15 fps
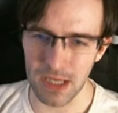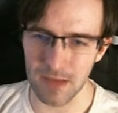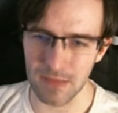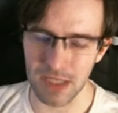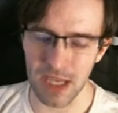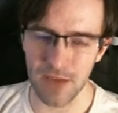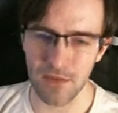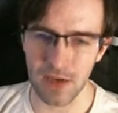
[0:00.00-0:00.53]
I'm
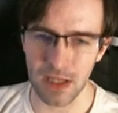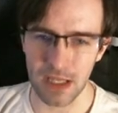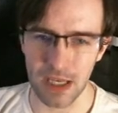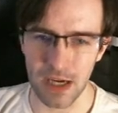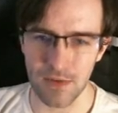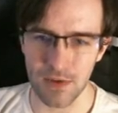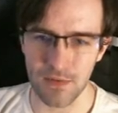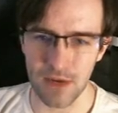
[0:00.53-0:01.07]
definitely going
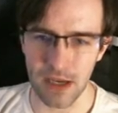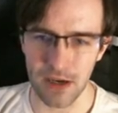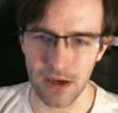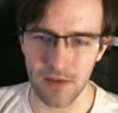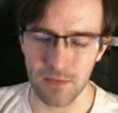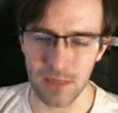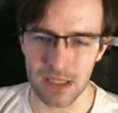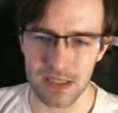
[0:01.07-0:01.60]
to have to fight
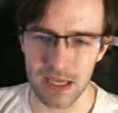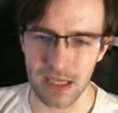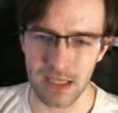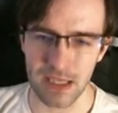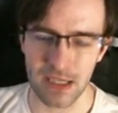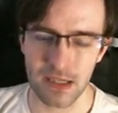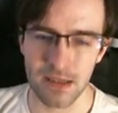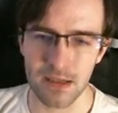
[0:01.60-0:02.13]
off Miss
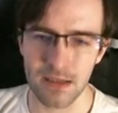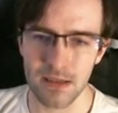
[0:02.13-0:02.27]
Alien.